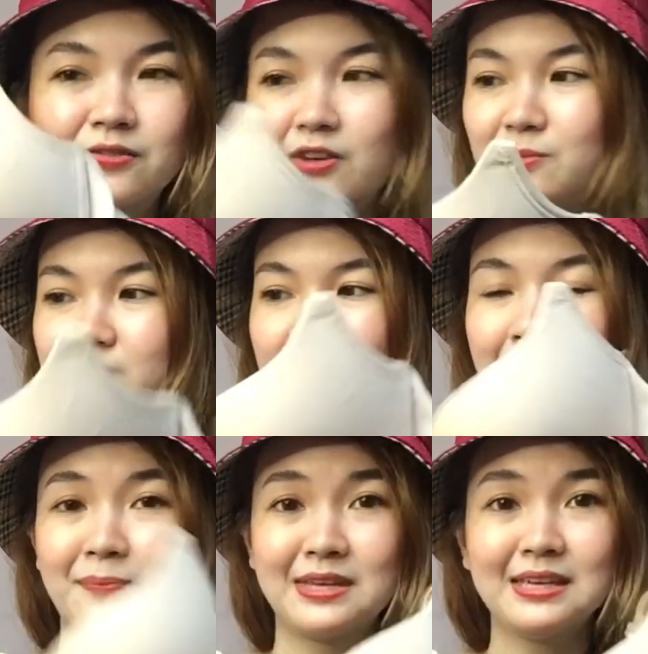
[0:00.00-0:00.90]
from
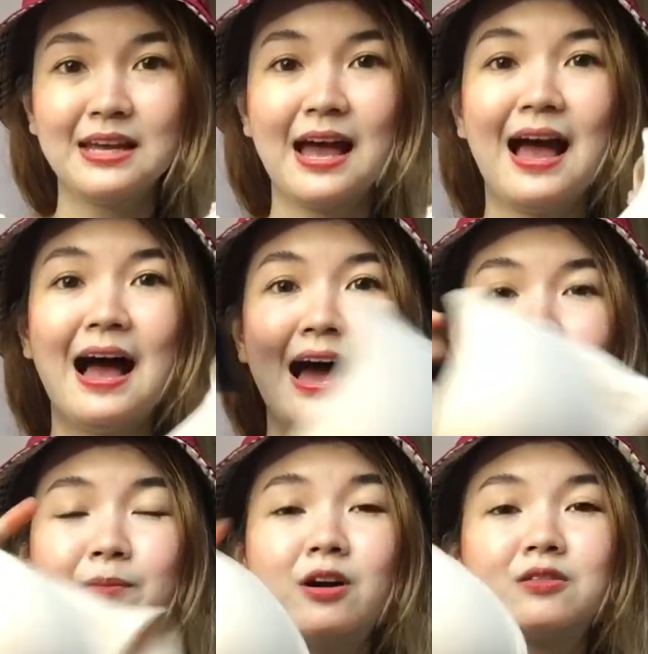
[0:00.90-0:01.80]
Shopee.
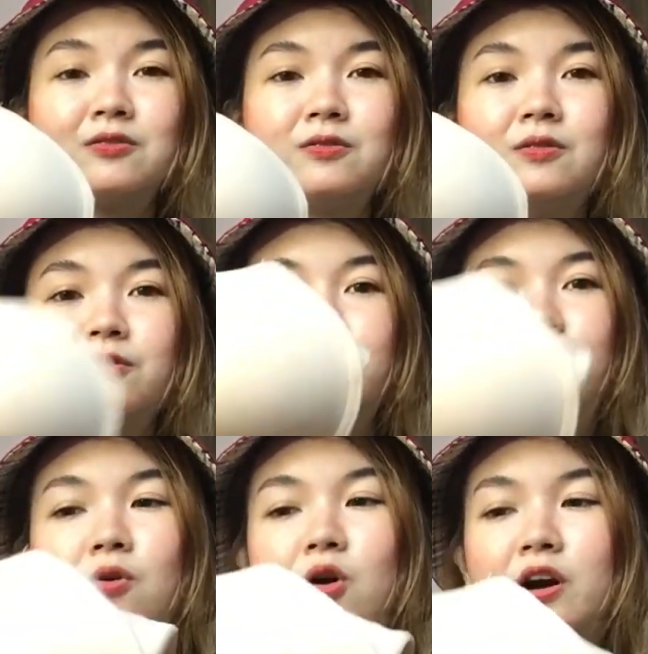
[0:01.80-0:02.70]
I bought
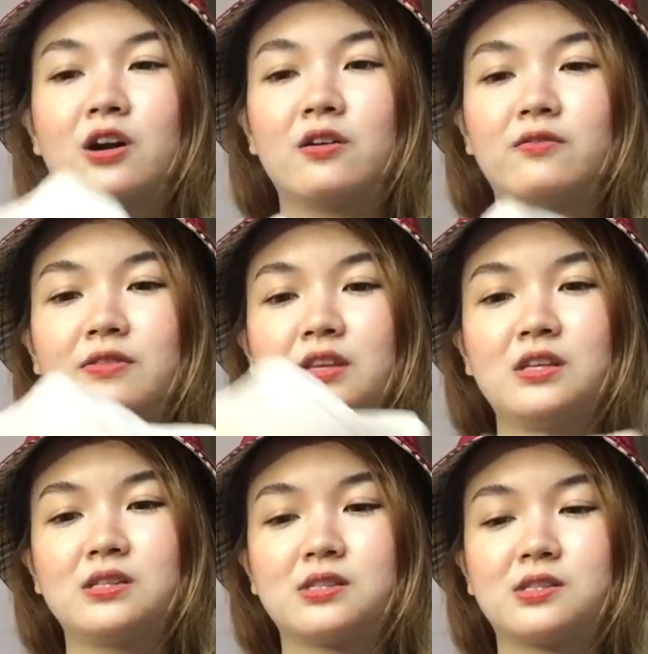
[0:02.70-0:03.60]
4 of
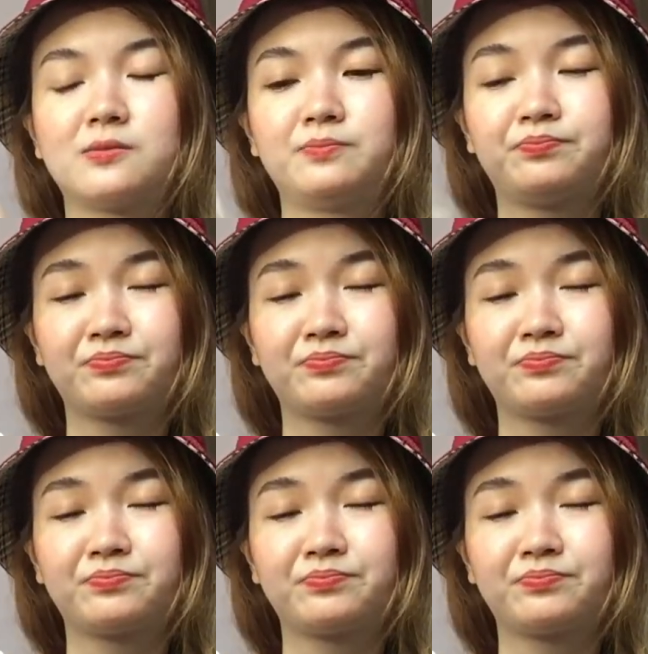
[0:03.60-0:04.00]
these